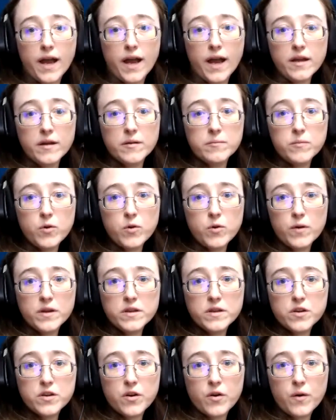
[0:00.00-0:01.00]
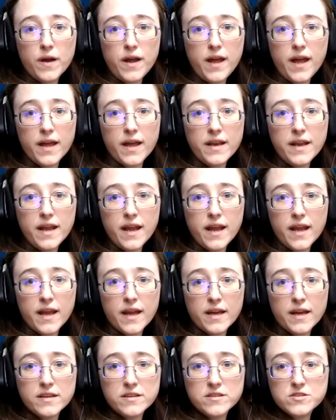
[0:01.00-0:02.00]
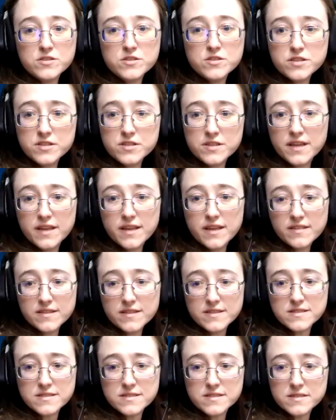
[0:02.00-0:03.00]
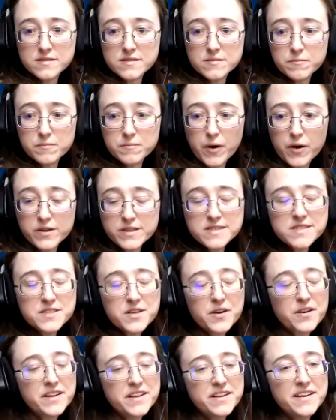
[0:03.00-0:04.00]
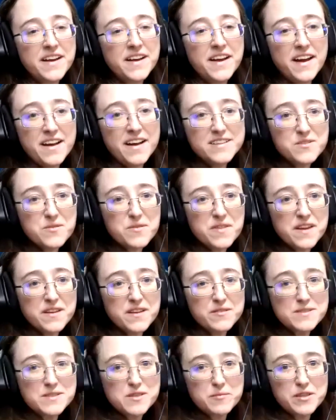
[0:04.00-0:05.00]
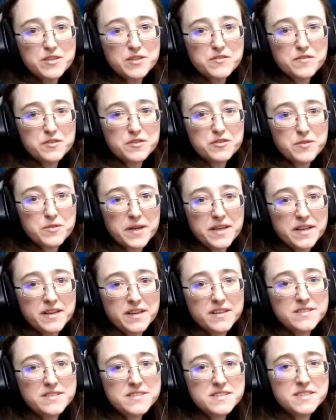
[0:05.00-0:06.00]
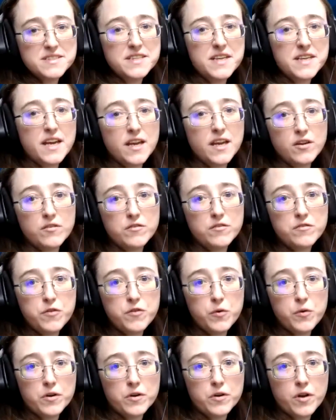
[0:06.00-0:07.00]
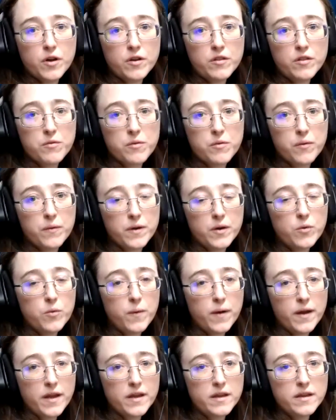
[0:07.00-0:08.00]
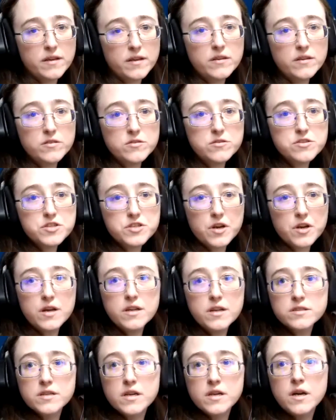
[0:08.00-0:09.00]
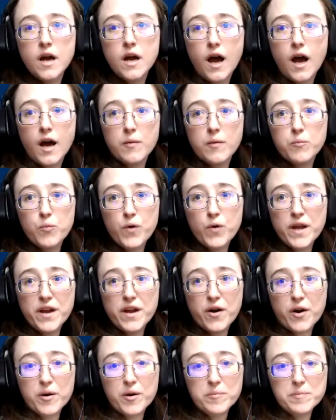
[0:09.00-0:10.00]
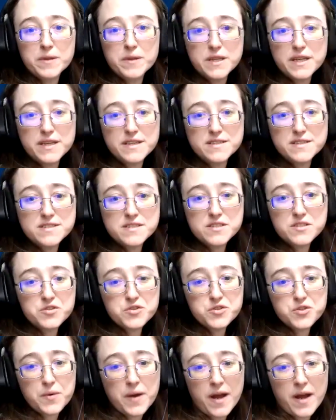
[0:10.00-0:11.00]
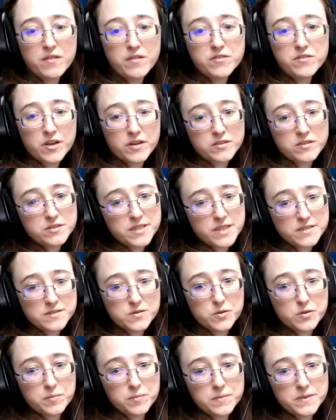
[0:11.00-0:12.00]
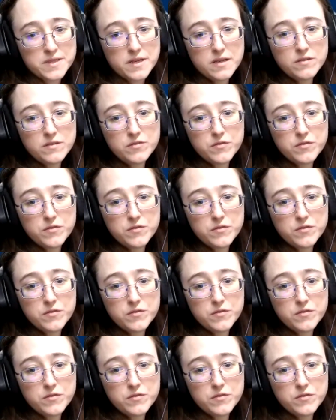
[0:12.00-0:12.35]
am going to go ahead and get this party started. So, thank you so much for joining us today for Not Throwing Away Your Shot. We are pleased to have Dr. Dasgupta